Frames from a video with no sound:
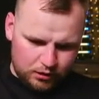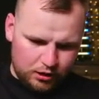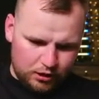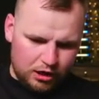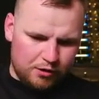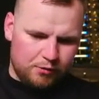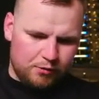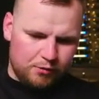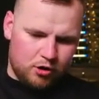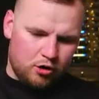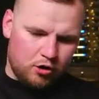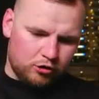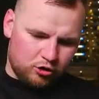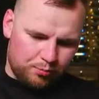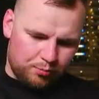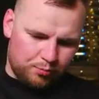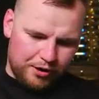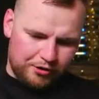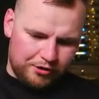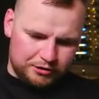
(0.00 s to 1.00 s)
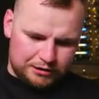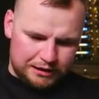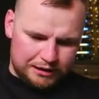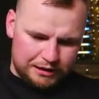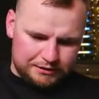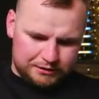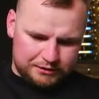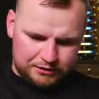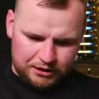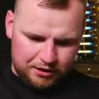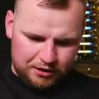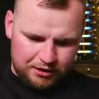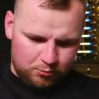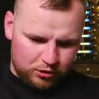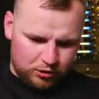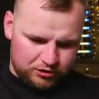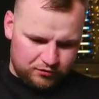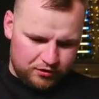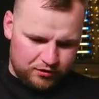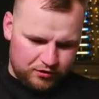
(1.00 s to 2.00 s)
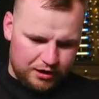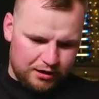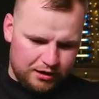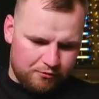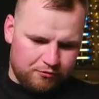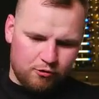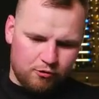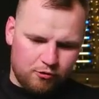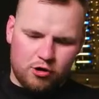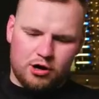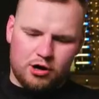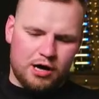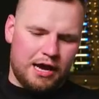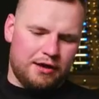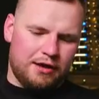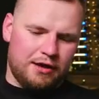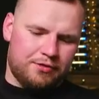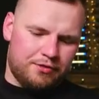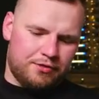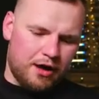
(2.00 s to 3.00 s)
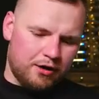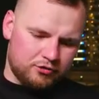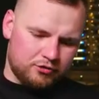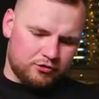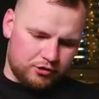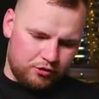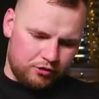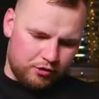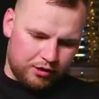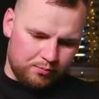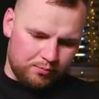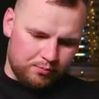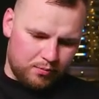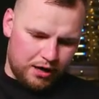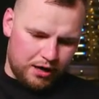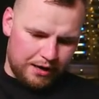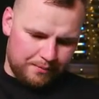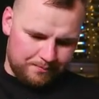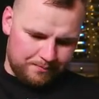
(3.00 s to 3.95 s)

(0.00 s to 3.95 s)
If we go to Paris, let's see what's the for 8,000 you can buy.